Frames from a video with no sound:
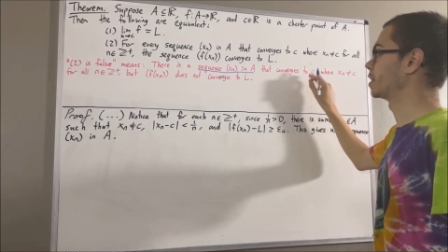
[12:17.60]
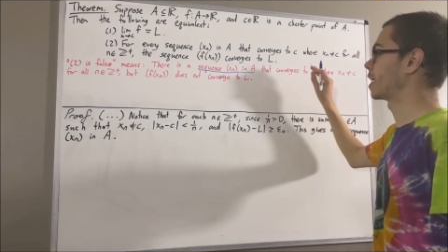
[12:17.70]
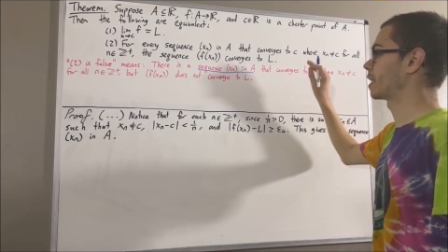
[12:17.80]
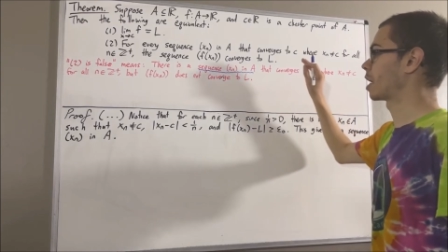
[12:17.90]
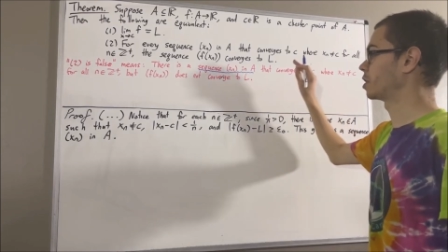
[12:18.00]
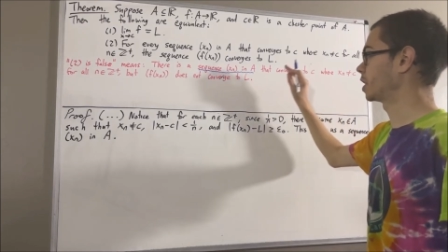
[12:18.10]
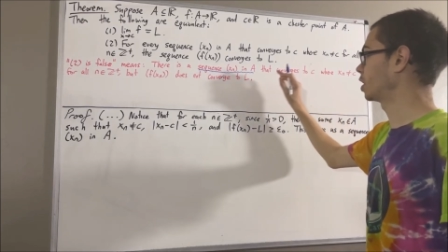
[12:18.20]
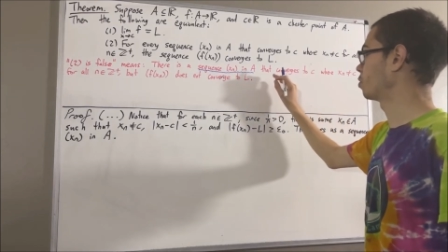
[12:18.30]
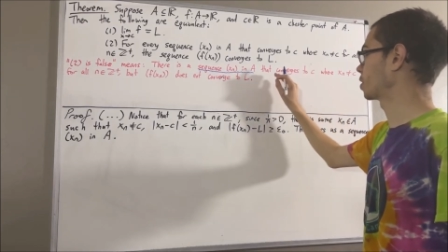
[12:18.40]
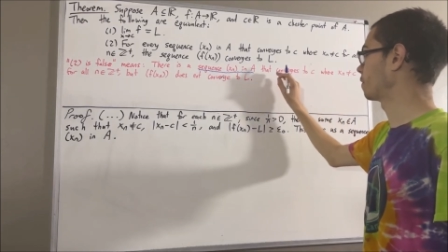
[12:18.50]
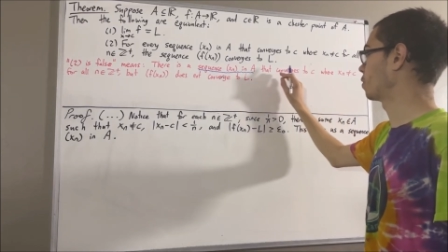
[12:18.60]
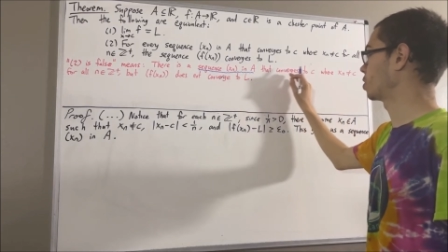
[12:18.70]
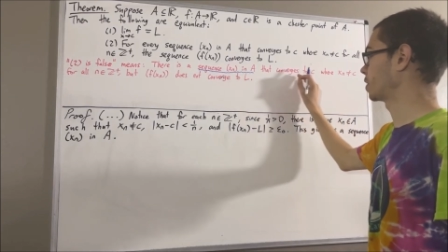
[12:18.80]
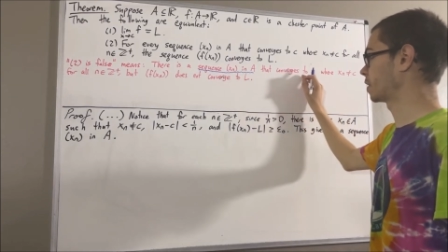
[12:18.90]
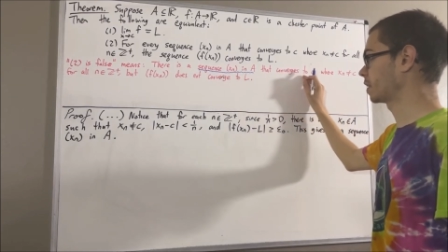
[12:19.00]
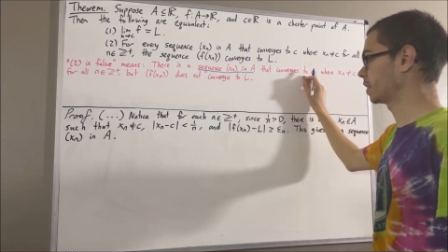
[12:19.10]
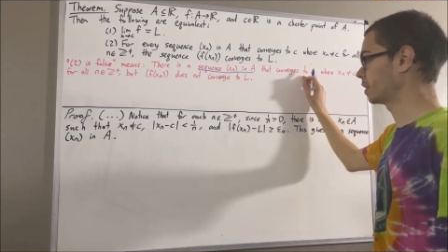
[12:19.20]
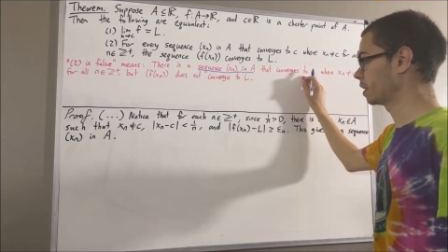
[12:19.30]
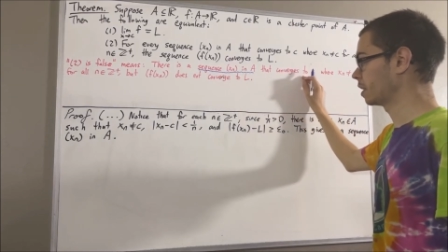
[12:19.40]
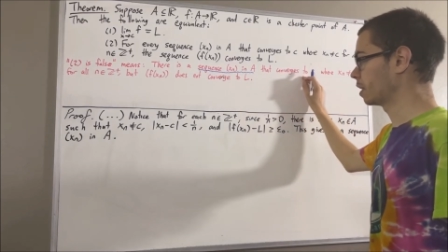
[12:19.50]
that our sequence converges to C
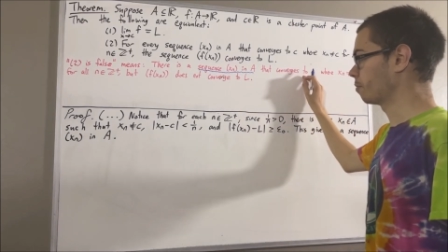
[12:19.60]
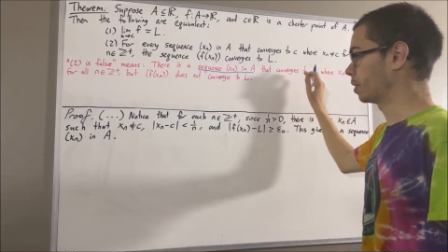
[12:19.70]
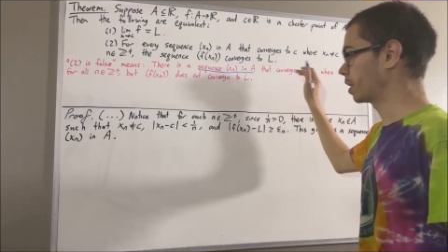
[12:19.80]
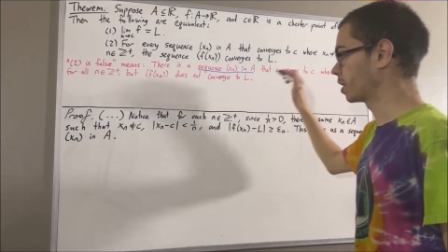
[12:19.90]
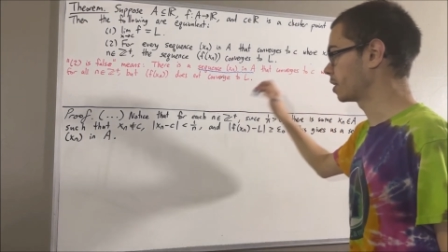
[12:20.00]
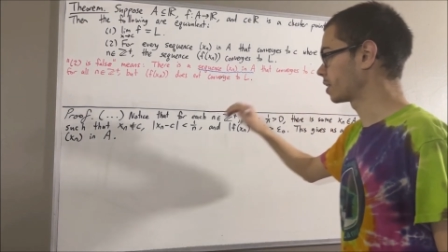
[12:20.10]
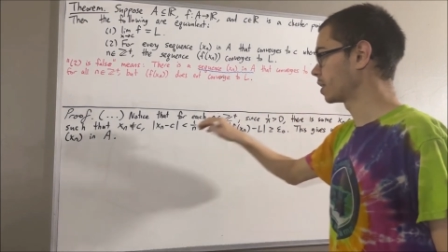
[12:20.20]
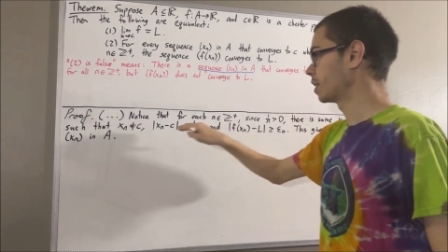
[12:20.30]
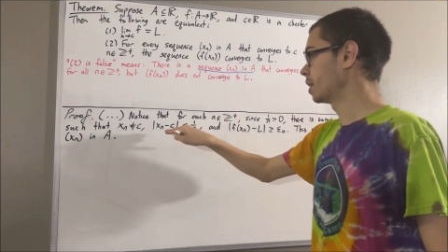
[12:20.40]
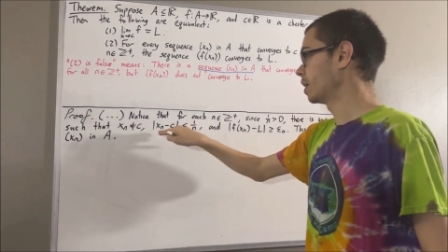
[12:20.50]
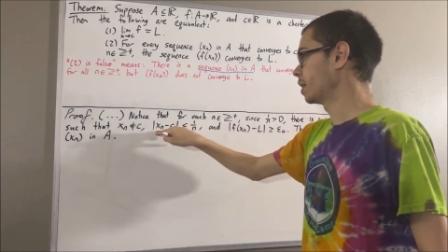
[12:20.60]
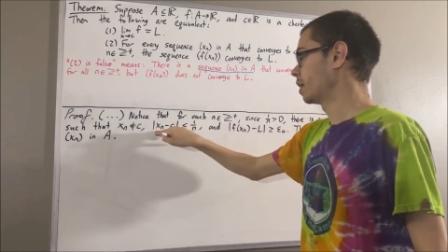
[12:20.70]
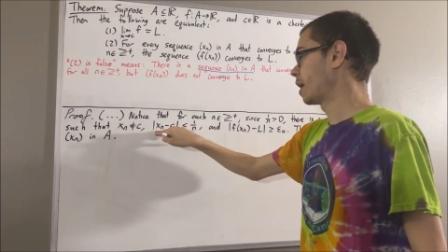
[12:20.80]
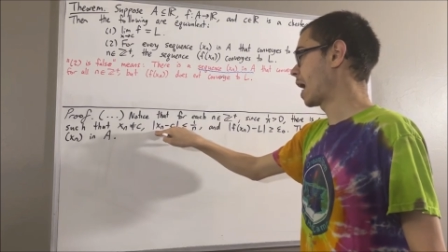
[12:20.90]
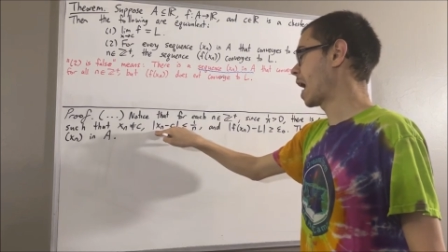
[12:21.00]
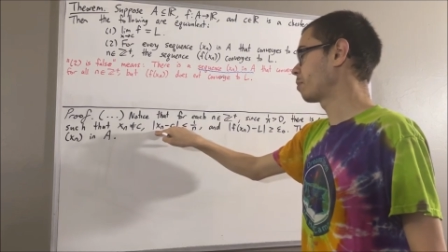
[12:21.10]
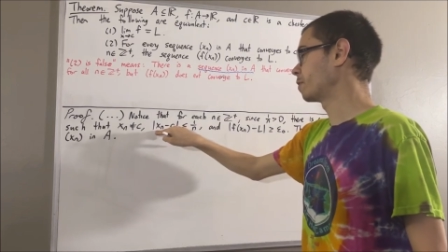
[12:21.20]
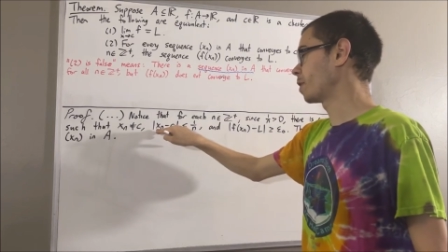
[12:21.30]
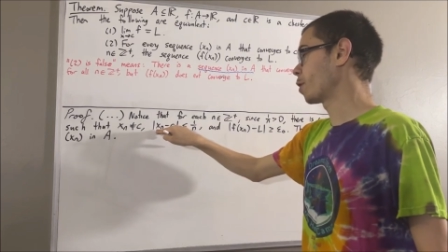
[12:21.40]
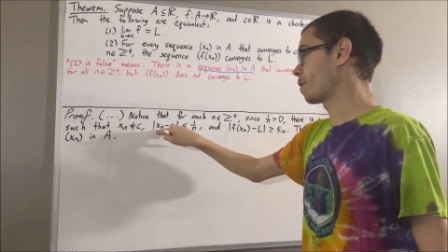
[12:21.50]
because absolute
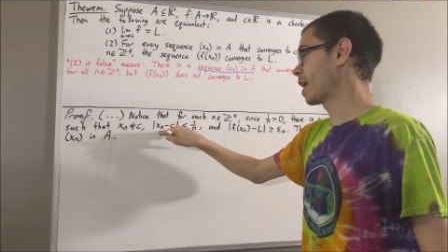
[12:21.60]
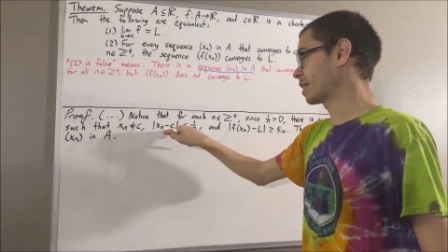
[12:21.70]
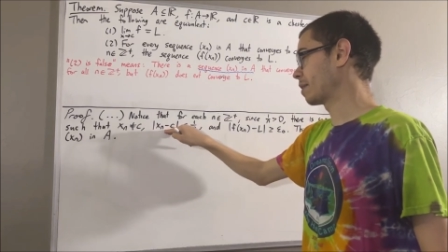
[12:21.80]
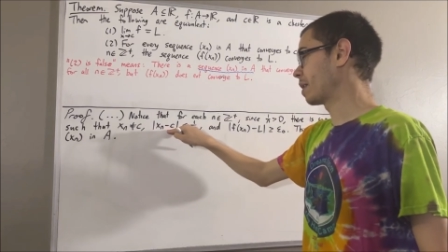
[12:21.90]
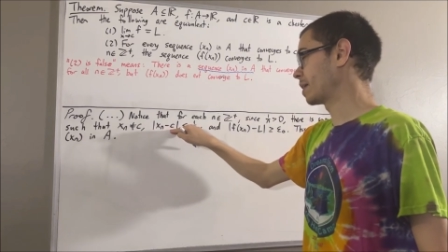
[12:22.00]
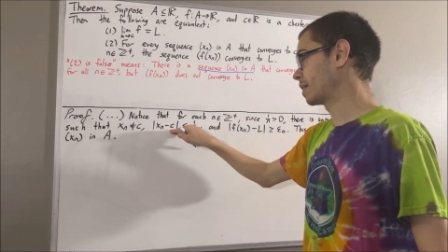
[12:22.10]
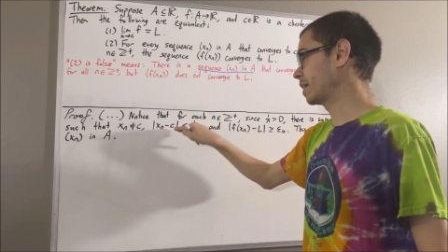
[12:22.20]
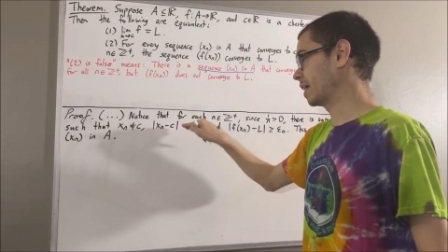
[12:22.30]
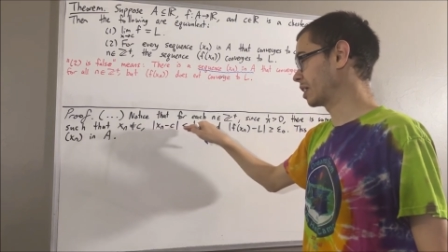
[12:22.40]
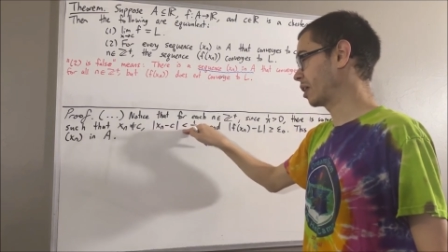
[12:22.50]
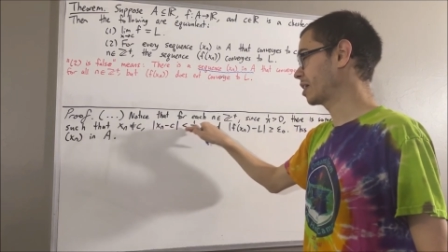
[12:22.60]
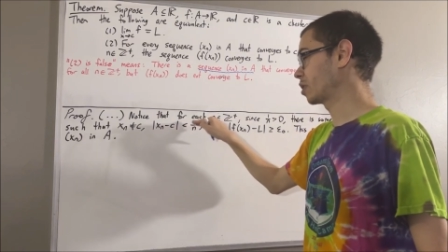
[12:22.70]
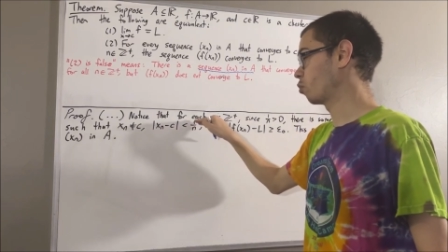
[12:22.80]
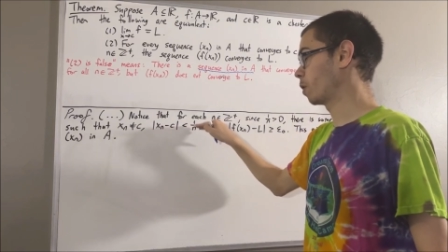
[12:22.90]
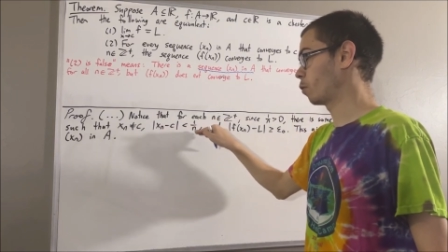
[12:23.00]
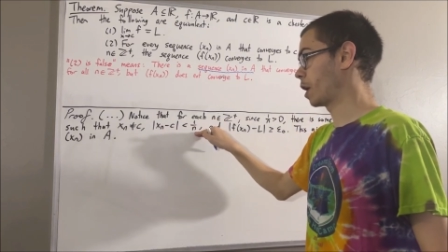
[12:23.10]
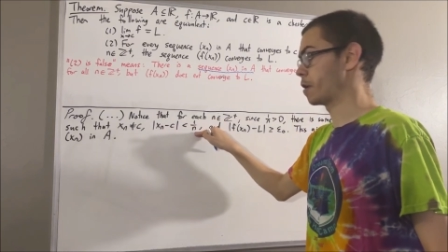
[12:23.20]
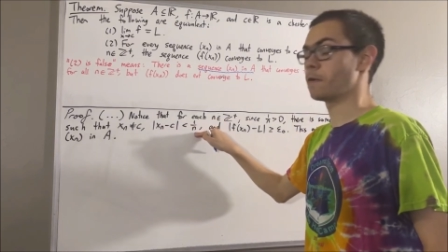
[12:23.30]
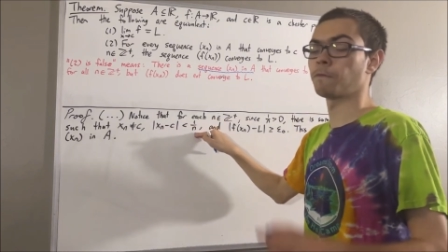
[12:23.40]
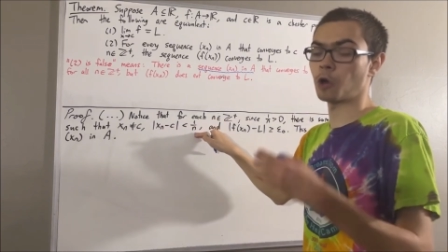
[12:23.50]
value of xn minus c is less than 1 over n
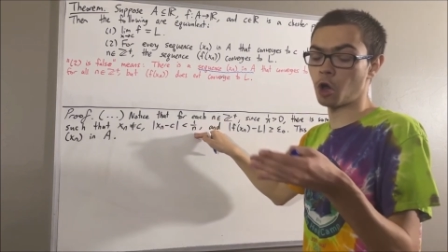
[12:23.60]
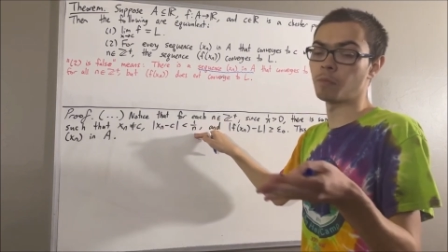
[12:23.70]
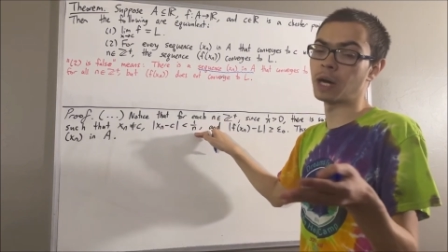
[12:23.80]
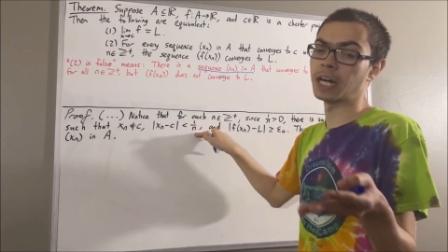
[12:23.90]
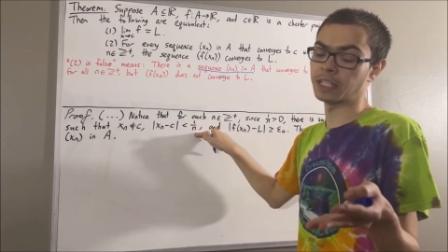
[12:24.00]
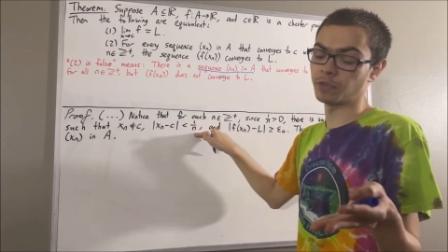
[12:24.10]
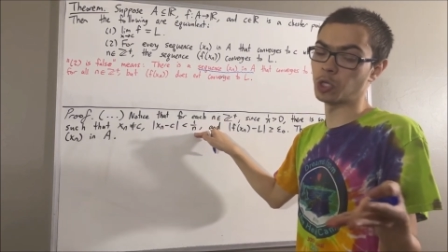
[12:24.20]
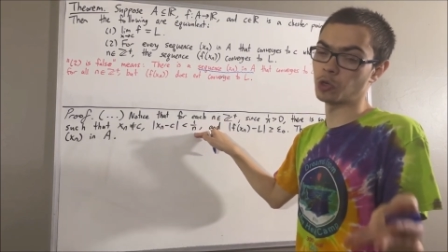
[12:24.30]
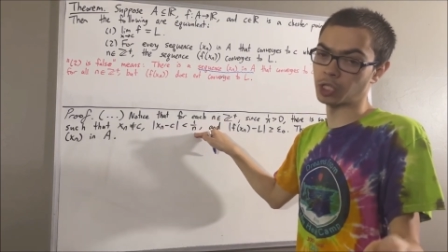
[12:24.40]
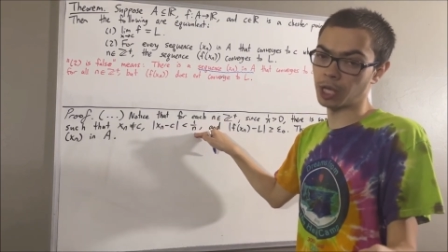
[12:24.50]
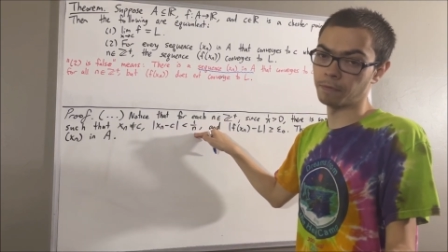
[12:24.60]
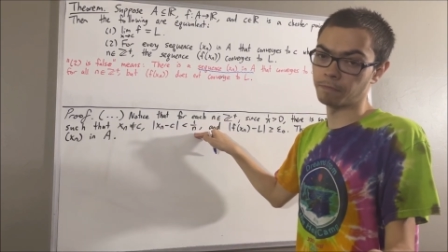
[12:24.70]
for all positive integers n.